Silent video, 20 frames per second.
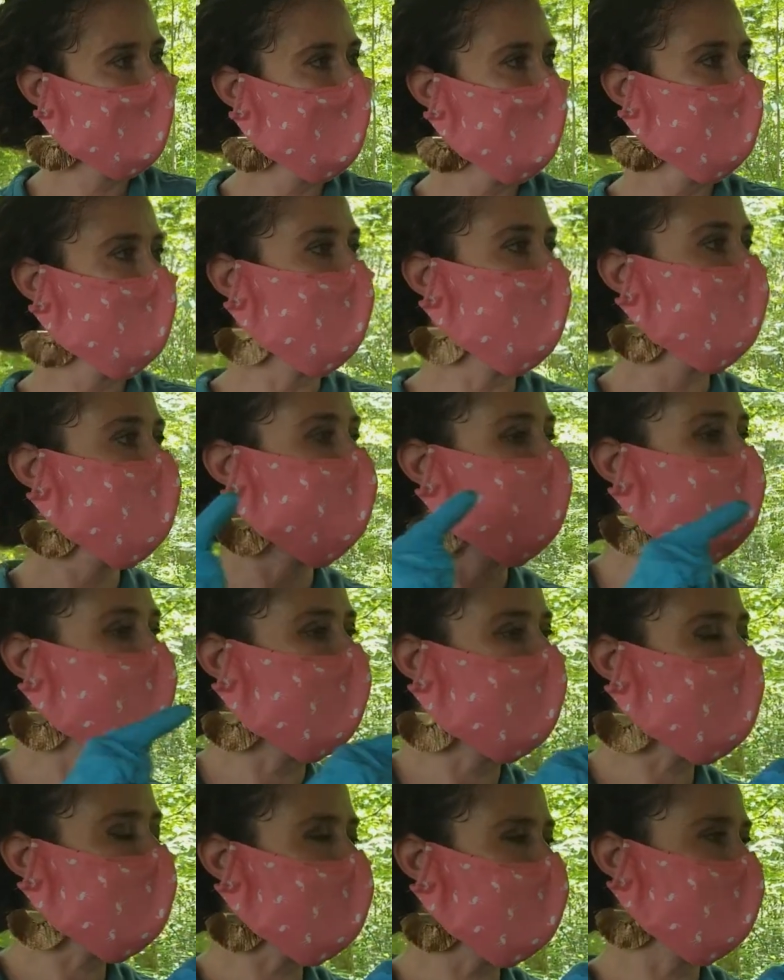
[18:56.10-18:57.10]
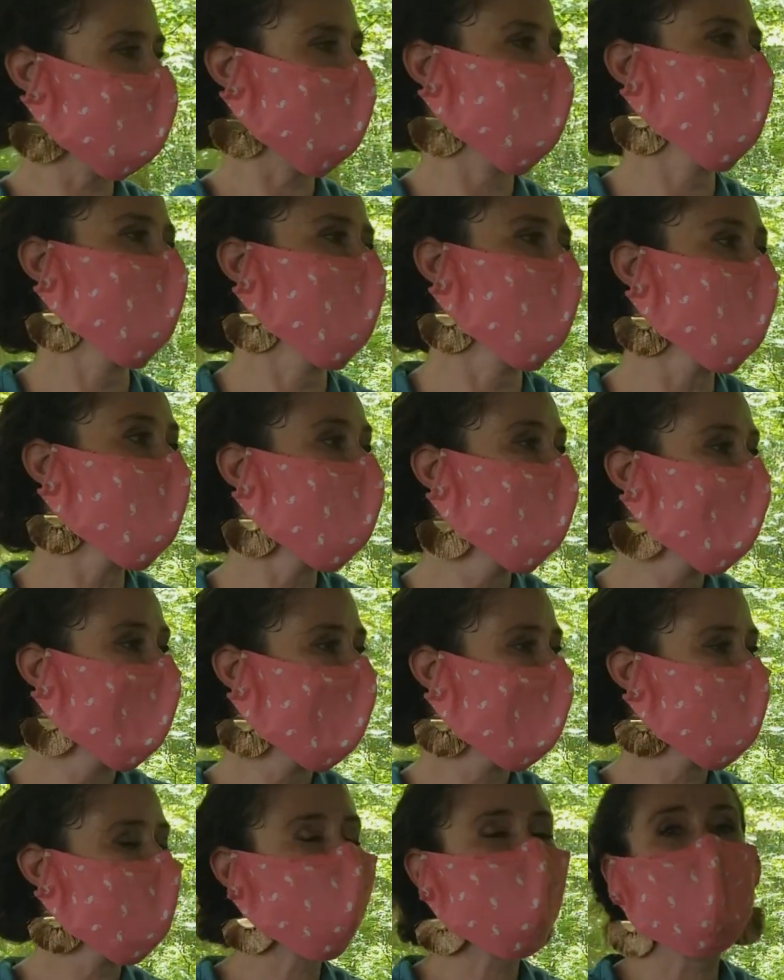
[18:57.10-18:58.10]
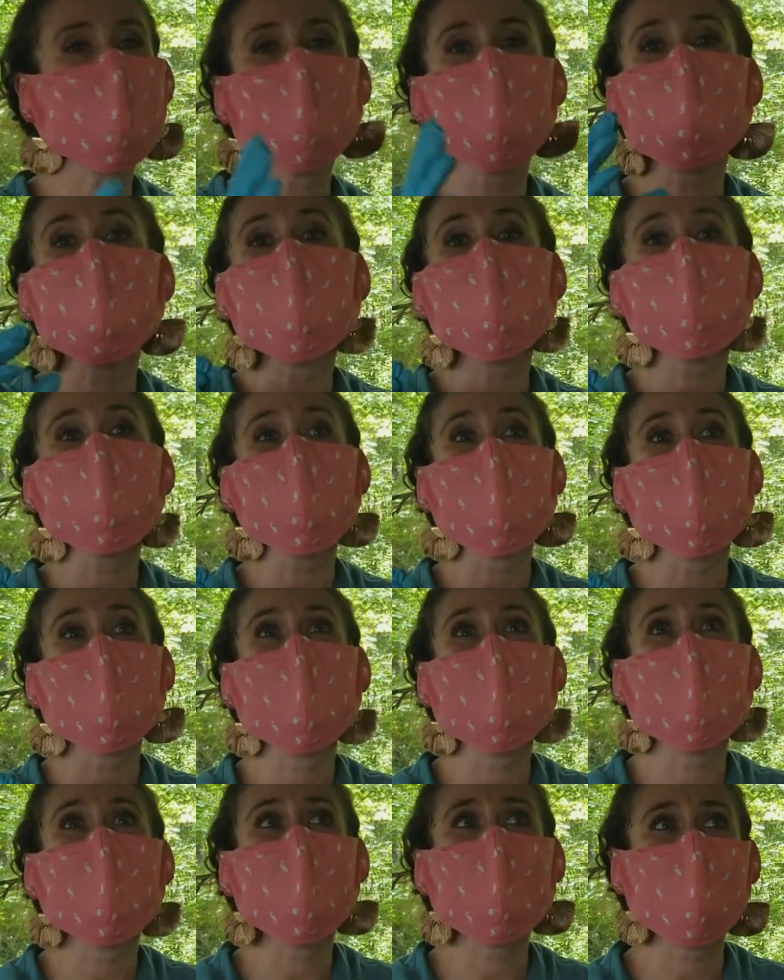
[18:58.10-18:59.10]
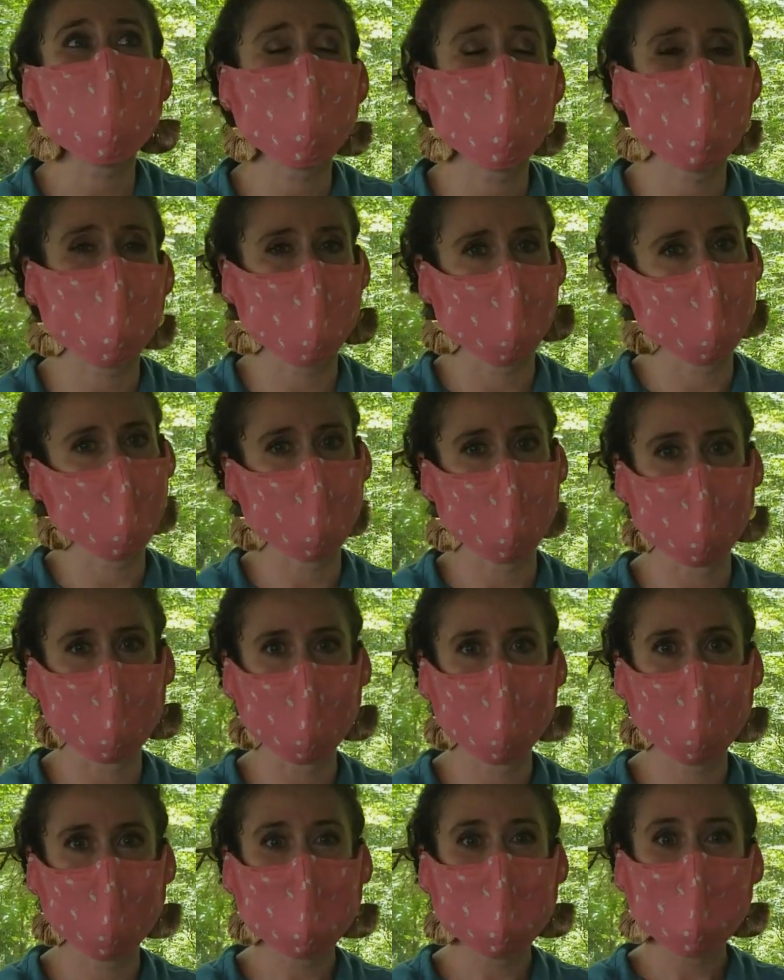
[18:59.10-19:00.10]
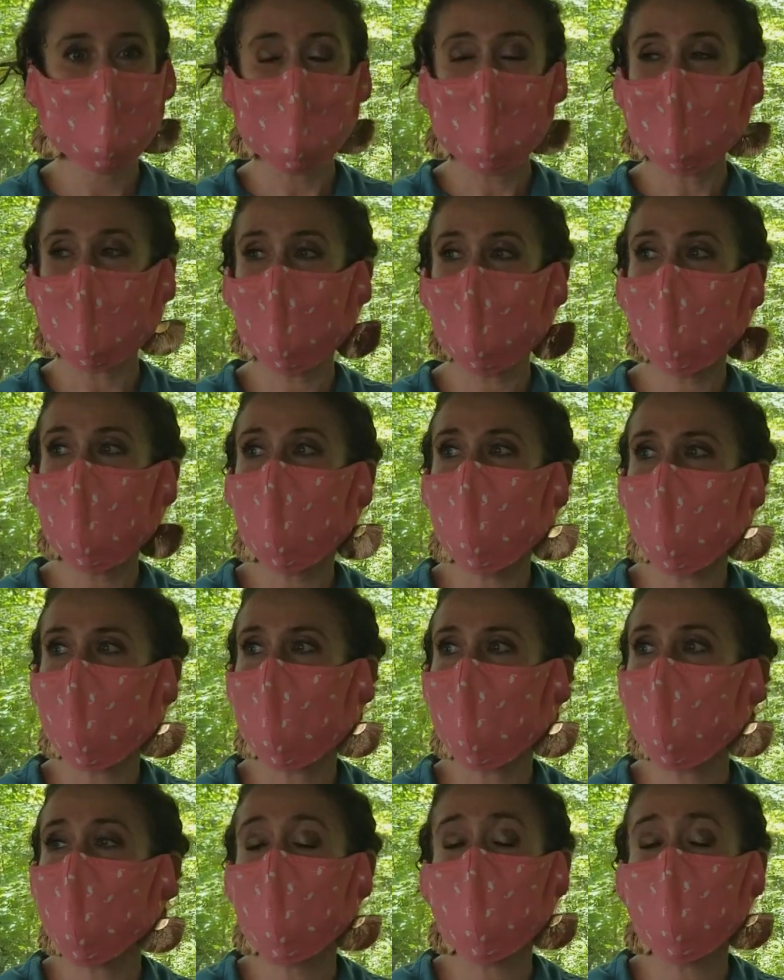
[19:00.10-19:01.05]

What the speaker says: But Maverick here has got fantastic vision. Her vision is